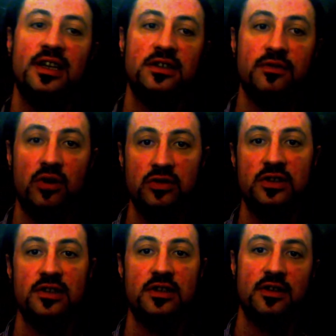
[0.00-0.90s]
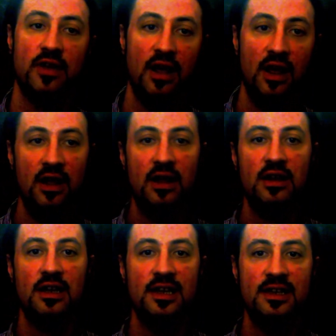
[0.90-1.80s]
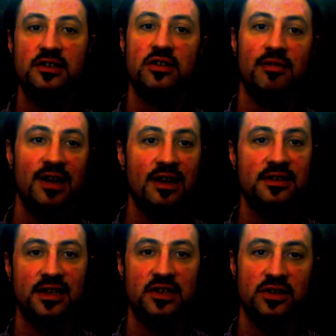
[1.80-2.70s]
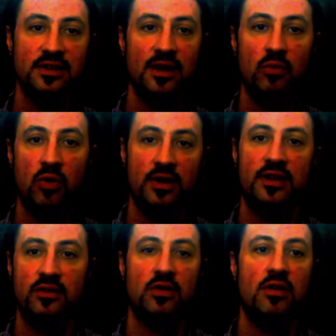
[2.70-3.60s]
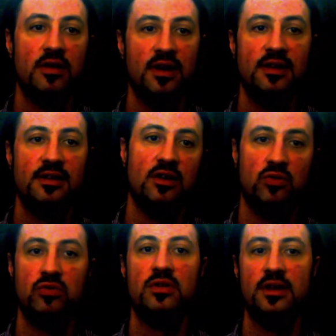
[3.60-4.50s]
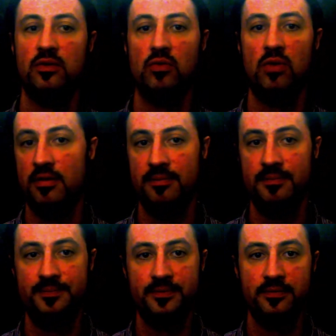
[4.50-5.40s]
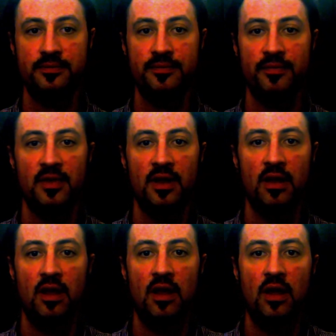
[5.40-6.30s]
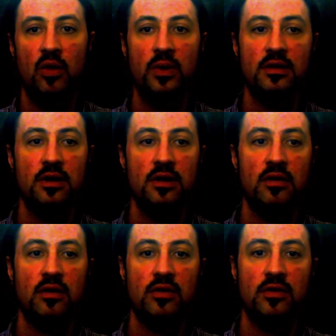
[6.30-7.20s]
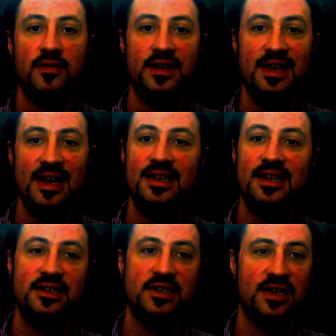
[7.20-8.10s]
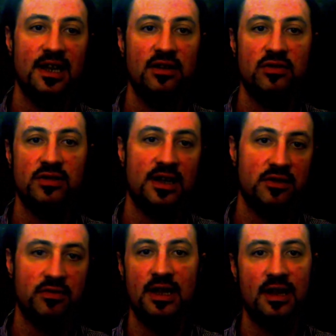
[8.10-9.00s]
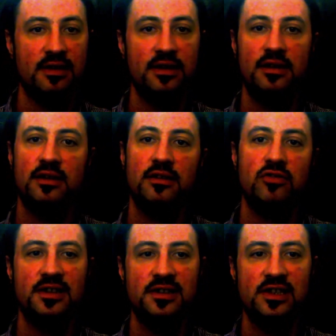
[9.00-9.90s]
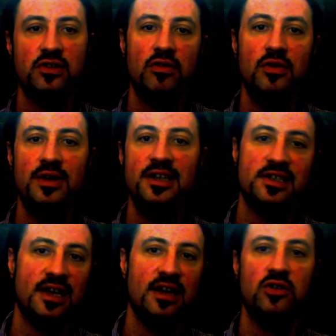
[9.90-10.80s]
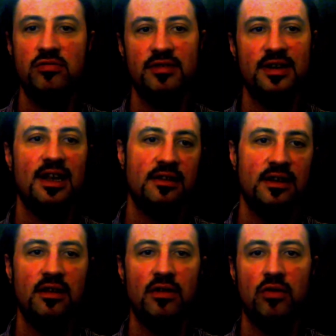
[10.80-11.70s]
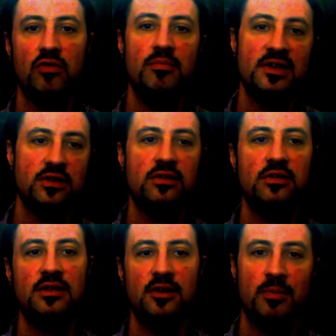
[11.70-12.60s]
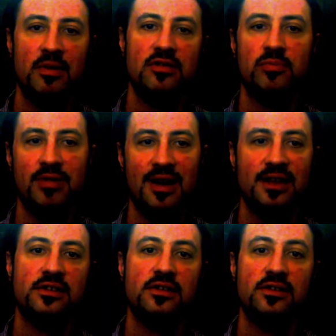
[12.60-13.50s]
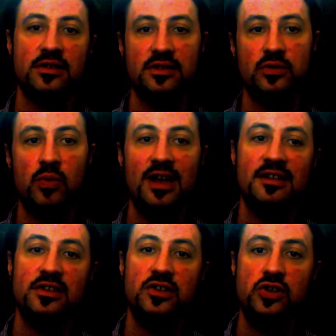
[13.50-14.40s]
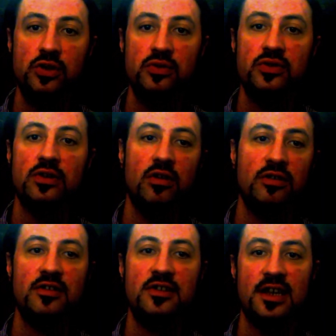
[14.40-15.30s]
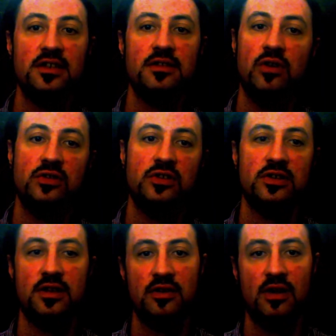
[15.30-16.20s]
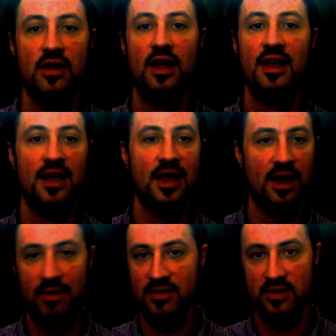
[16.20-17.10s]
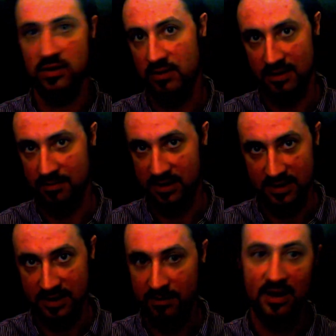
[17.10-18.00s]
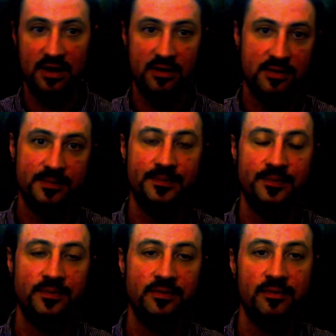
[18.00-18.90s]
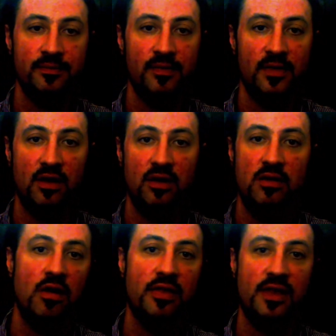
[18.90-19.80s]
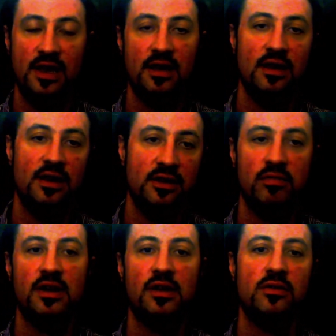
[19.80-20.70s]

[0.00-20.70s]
of consciousness, leading to the realization that one is God and that all is one. We can learn not to forget each state or reality and transition through each state or reality through mystical and spiritual practices, as well as induced altered states of consciousness, however so that might take place. Nothing is real.